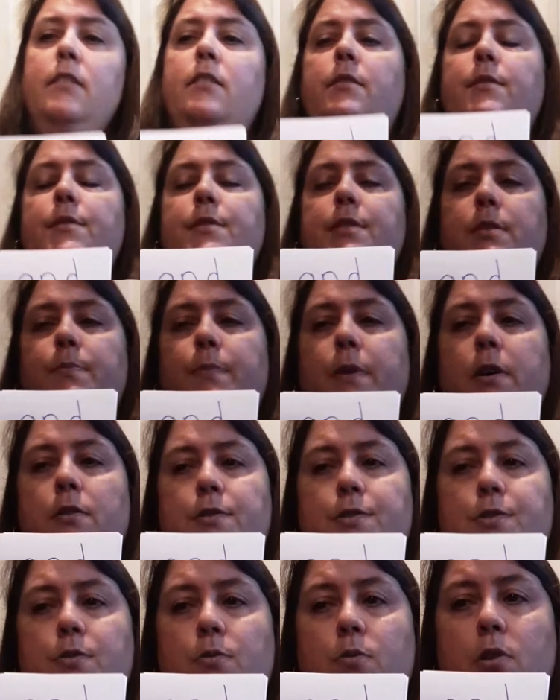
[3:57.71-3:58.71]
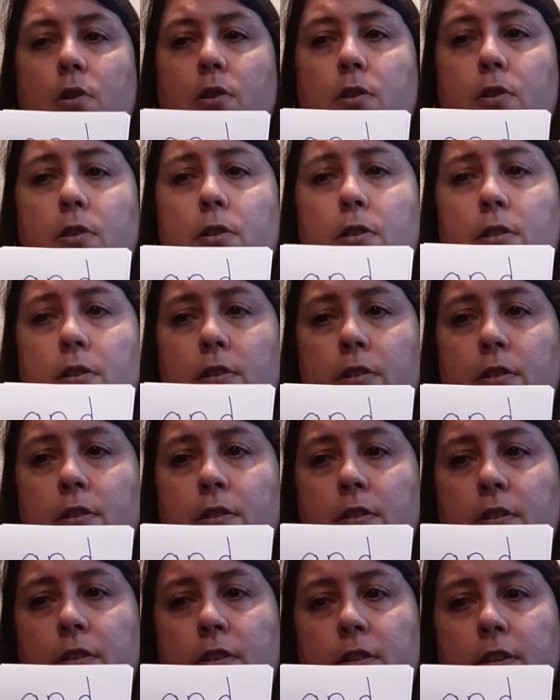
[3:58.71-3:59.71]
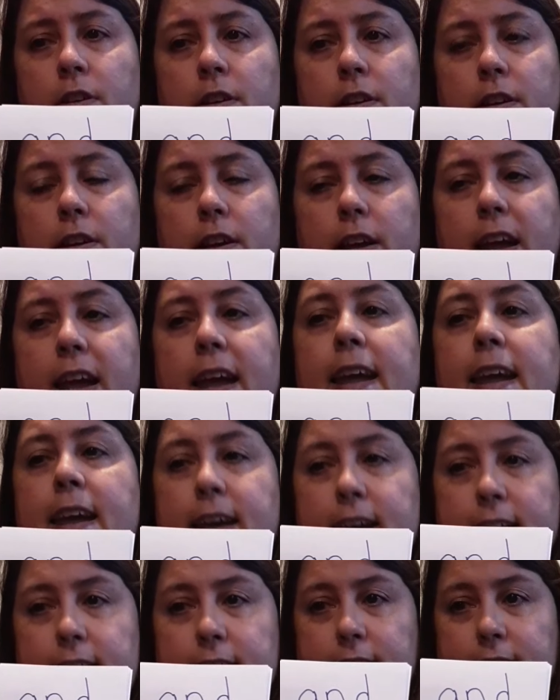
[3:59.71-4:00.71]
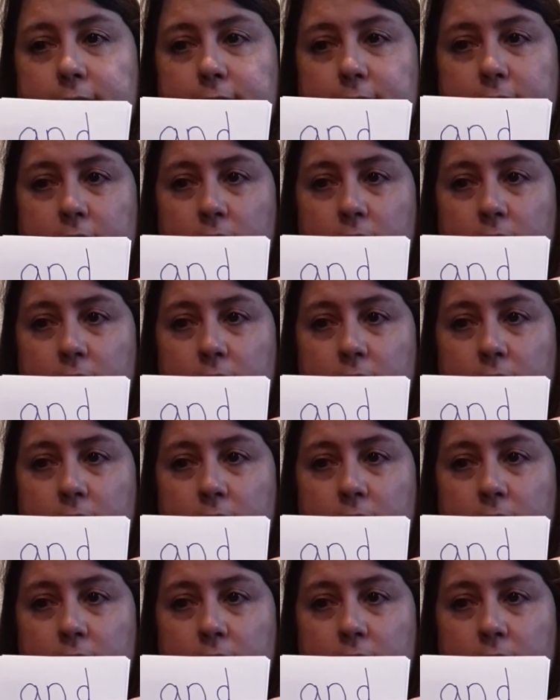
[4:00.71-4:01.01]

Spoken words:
spells the word and.